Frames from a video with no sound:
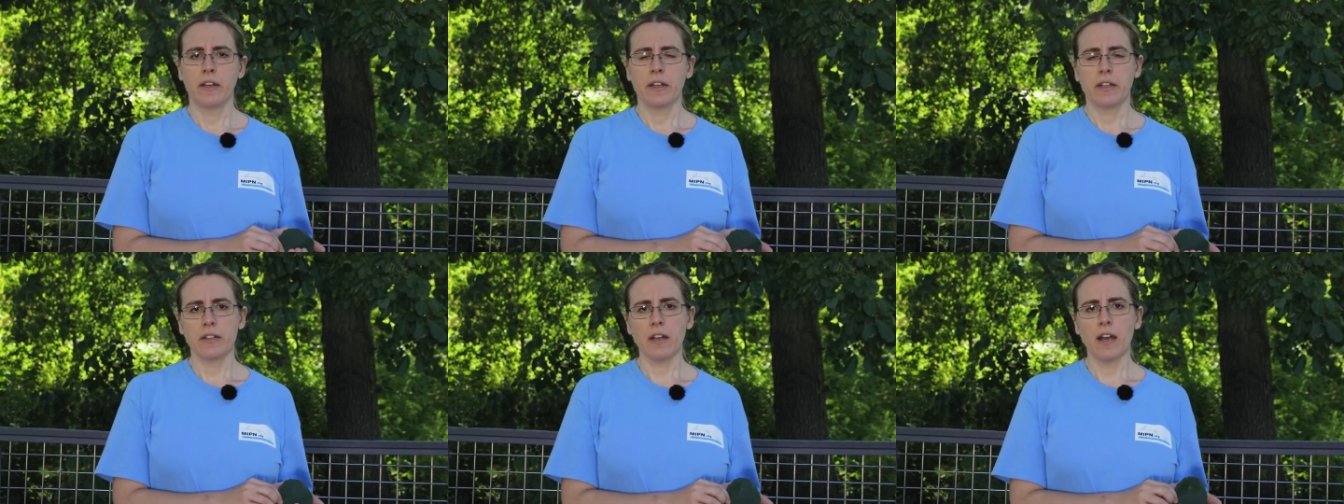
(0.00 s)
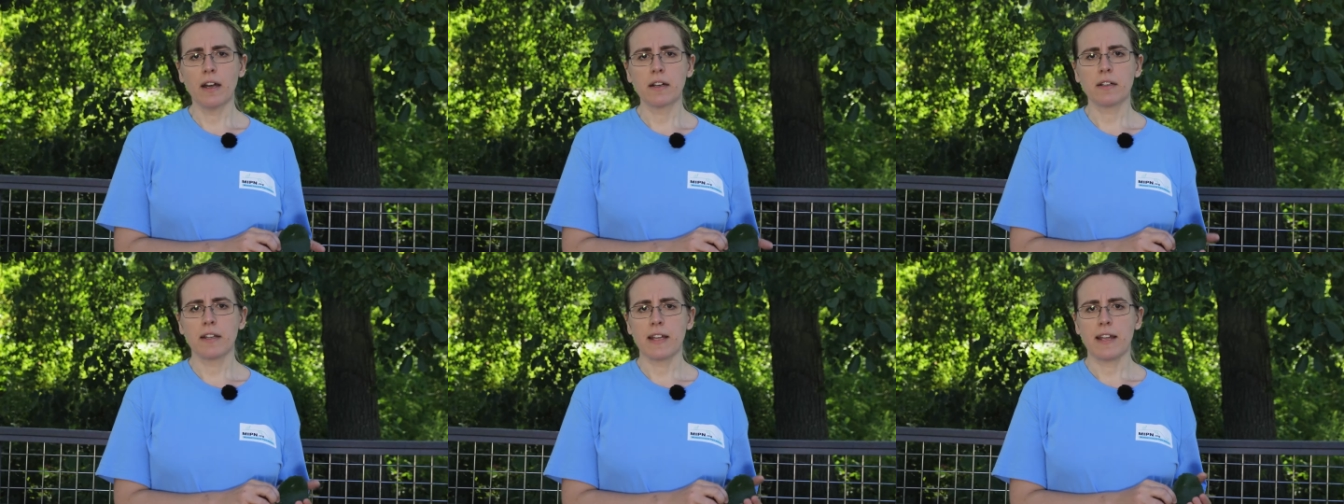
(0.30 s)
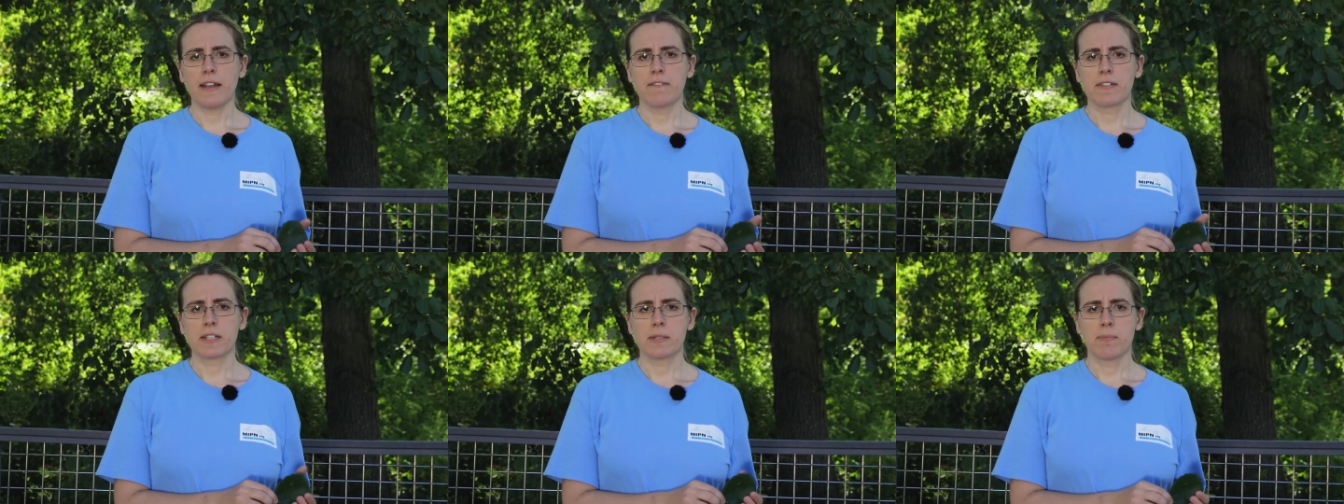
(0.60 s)
Young
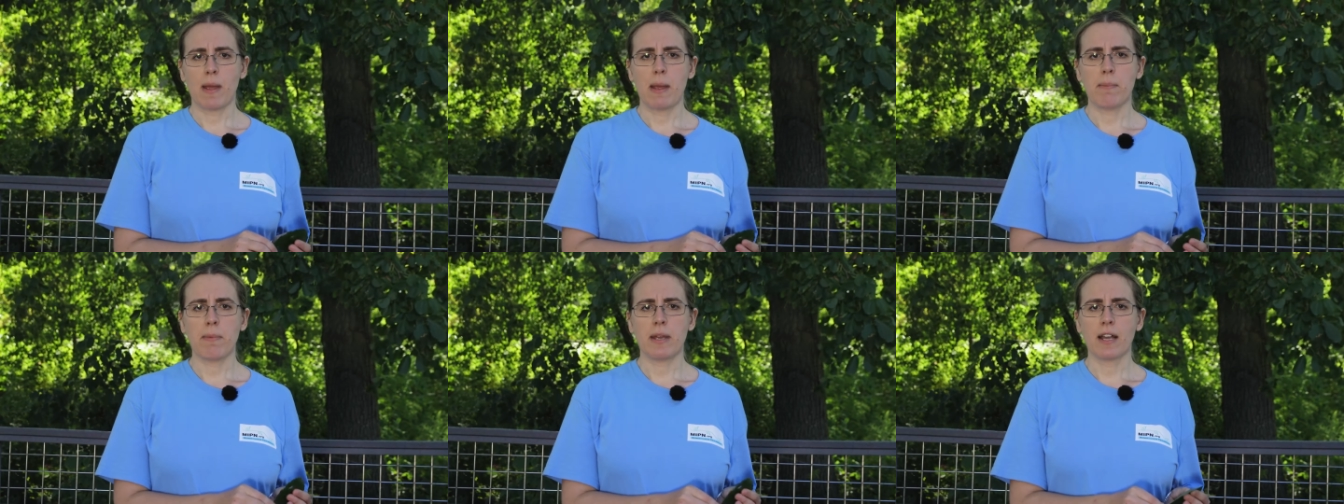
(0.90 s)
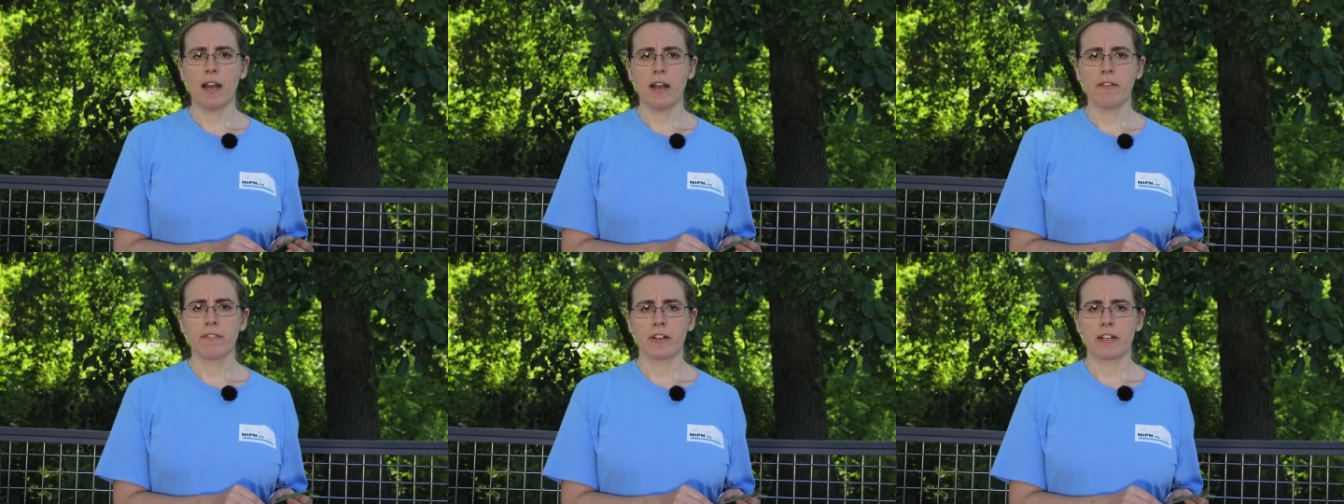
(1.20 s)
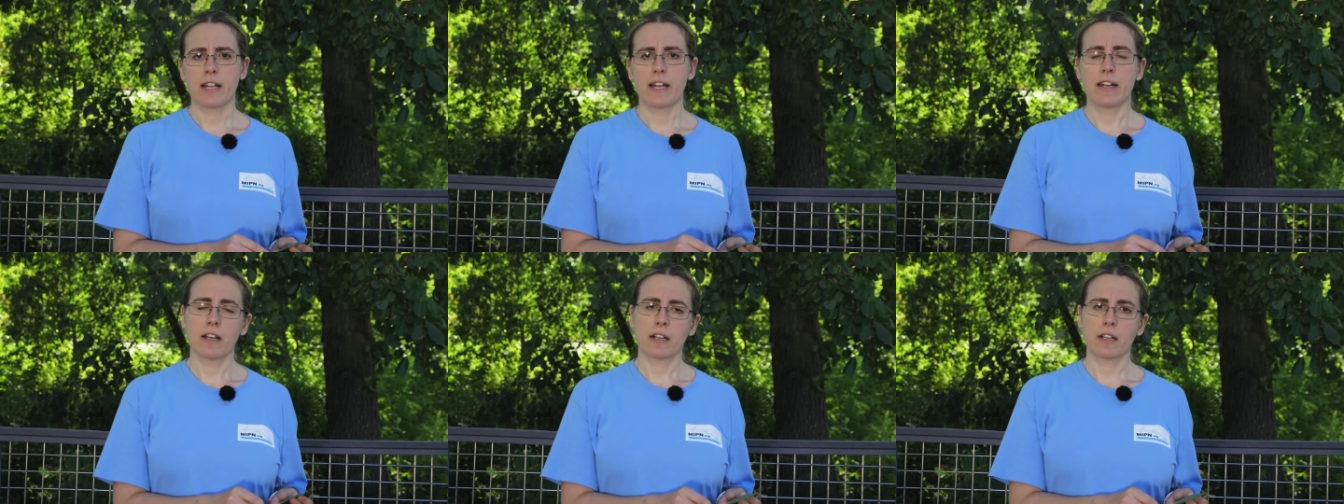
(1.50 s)
leaves may be
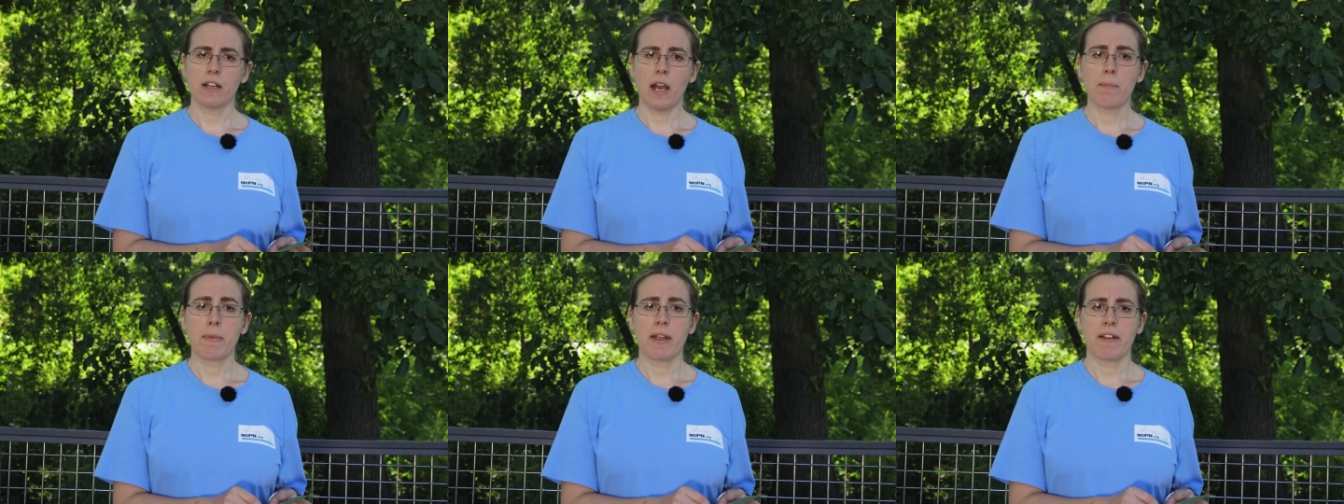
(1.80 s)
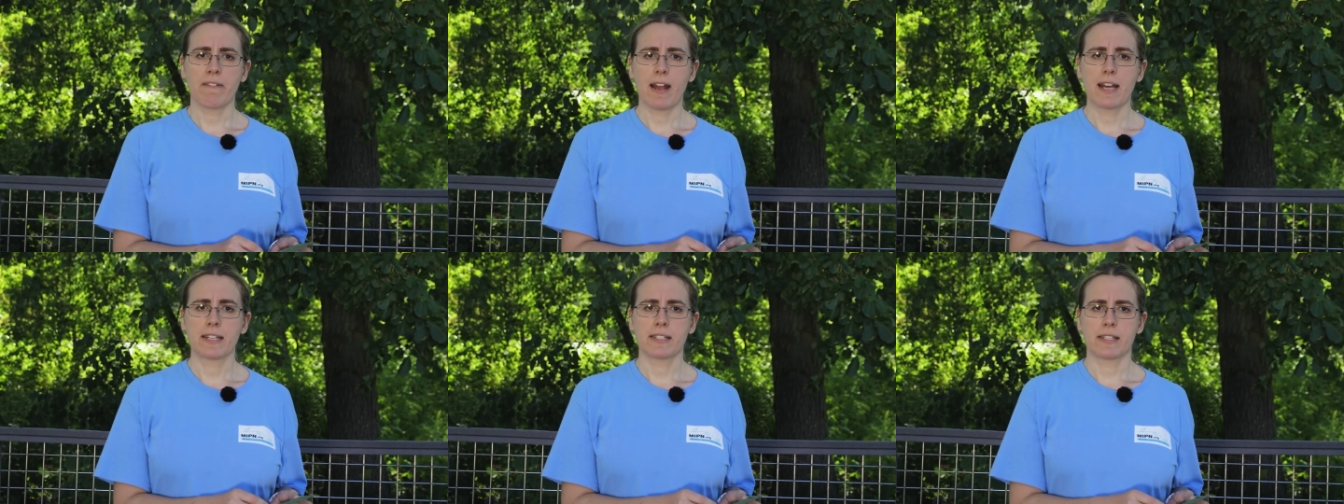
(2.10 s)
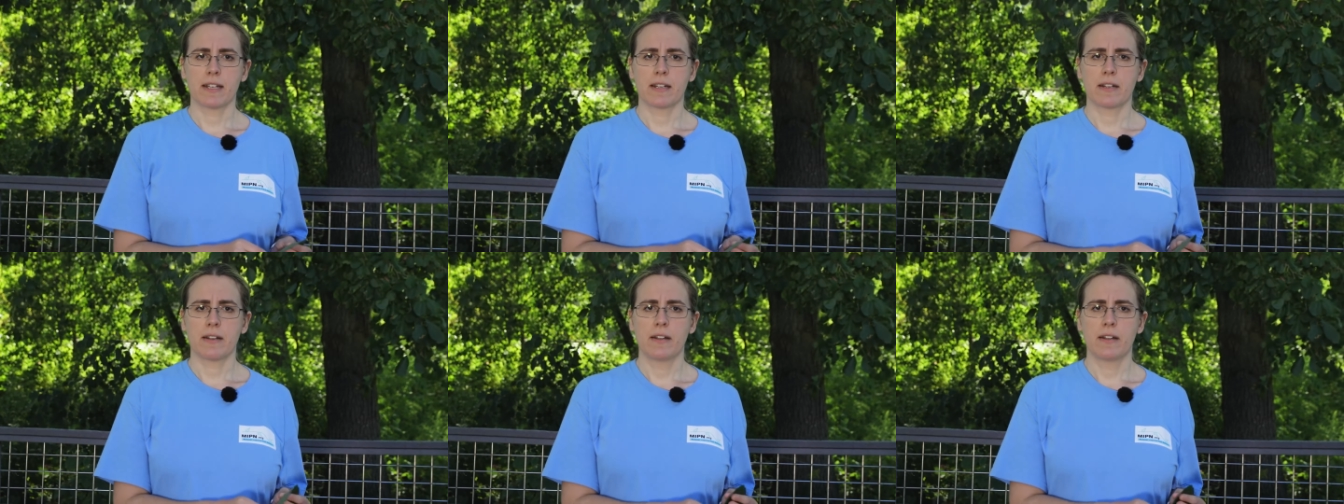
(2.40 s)
covered in a gummy resin.